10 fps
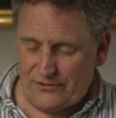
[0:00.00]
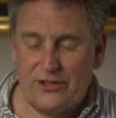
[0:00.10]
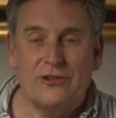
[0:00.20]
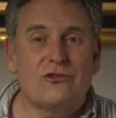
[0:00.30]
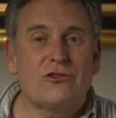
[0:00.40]

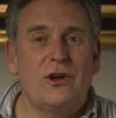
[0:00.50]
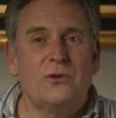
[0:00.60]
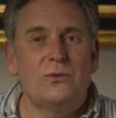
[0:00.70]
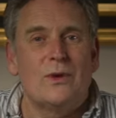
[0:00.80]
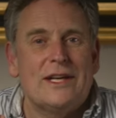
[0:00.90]

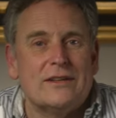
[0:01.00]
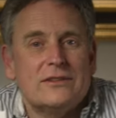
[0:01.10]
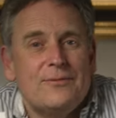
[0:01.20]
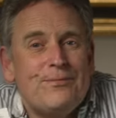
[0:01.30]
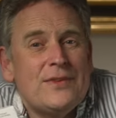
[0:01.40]
control
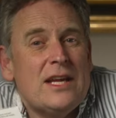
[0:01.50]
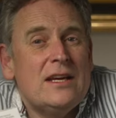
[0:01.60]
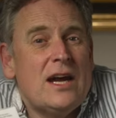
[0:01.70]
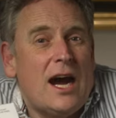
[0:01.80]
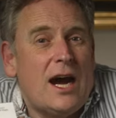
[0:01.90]
wheel,
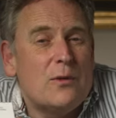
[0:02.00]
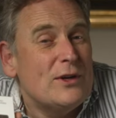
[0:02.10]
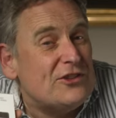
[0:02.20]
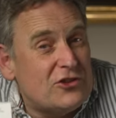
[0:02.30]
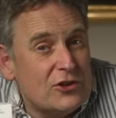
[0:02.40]

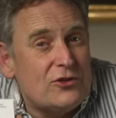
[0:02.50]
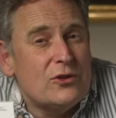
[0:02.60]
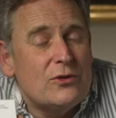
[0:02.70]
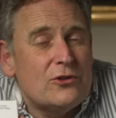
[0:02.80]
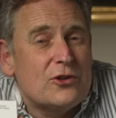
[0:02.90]
which should
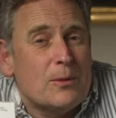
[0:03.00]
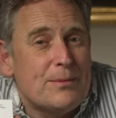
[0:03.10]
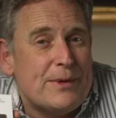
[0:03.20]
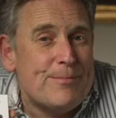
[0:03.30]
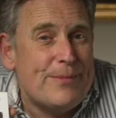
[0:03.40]
do the job a
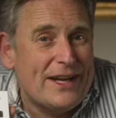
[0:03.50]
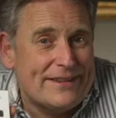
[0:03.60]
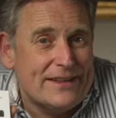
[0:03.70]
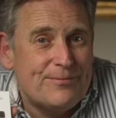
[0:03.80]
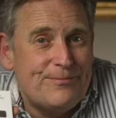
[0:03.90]
bit
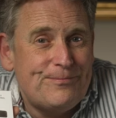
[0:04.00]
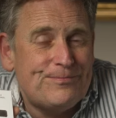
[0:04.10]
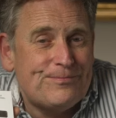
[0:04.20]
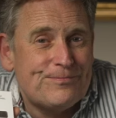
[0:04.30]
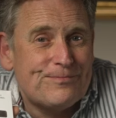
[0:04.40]
better.
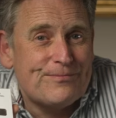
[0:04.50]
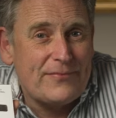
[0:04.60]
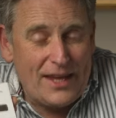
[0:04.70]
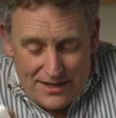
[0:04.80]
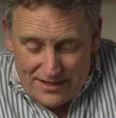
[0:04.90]

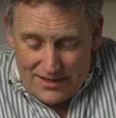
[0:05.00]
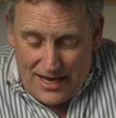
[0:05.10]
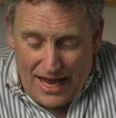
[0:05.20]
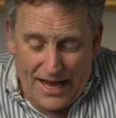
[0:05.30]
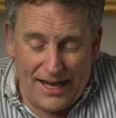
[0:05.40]

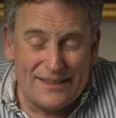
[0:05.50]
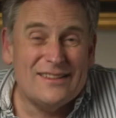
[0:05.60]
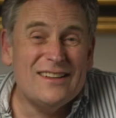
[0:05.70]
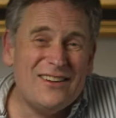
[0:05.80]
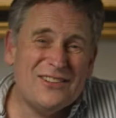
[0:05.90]

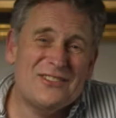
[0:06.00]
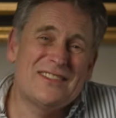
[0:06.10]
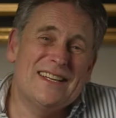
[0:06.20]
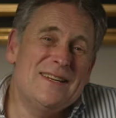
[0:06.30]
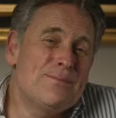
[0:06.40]
And
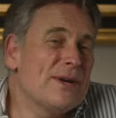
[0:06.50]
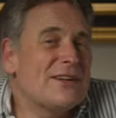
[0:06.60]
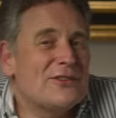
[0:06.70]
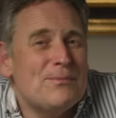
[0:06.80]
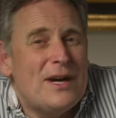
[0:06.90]
lastly,
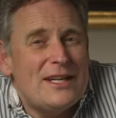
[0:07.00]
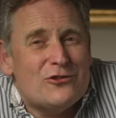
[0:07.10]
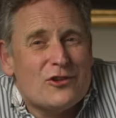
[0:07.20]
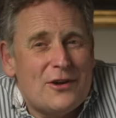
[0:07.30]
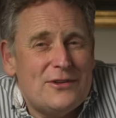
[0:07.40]
because my
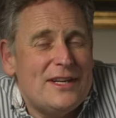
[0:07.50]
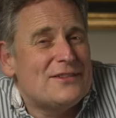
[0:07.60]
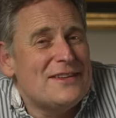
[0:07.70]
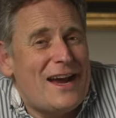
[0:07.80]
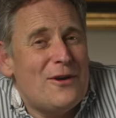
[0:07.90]
drone
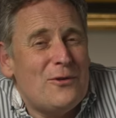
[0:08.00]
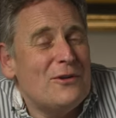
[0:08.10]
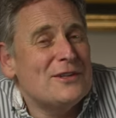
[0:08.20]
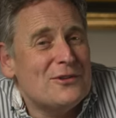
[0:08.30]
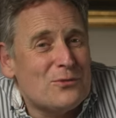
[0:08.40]
is now
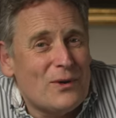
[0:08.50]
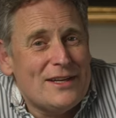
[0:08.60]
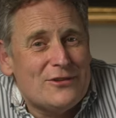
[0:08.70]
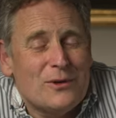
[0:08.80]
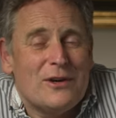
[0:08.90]
on its way to a